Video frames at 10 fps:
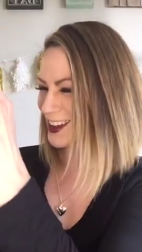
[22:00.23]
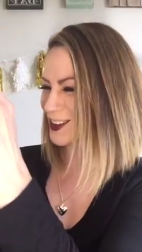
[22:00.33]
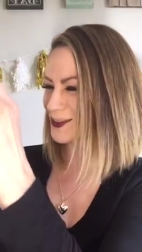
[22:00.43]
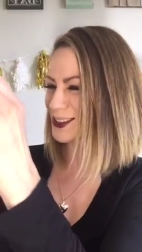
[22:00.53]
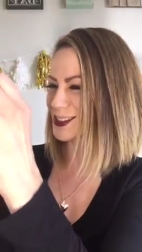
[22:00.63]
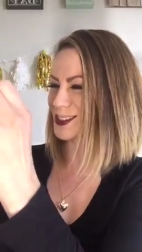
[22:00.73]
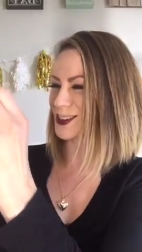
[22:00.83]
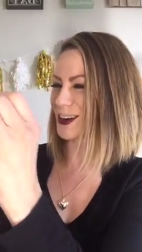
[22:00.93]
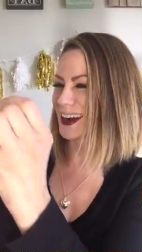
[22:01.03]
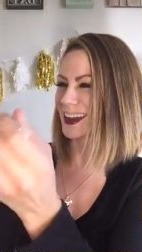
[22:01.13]
I almost
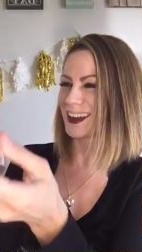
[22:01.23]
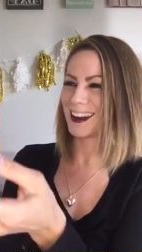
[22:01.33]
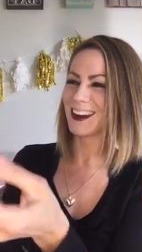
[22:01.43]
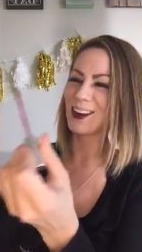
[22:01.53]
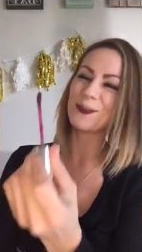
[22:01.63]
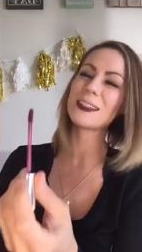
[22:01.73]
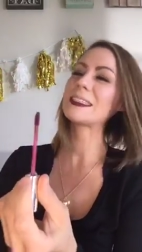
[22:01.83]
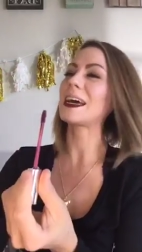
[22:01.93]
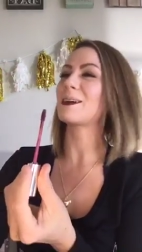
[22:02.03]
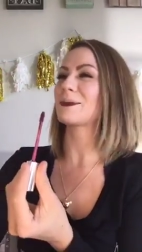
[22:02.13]
snorted. It
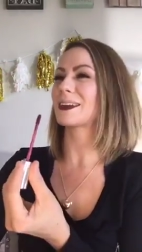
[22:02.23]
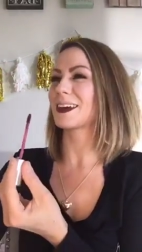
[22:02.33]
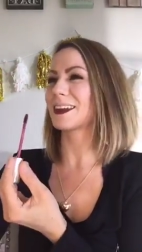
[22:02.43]
almost happened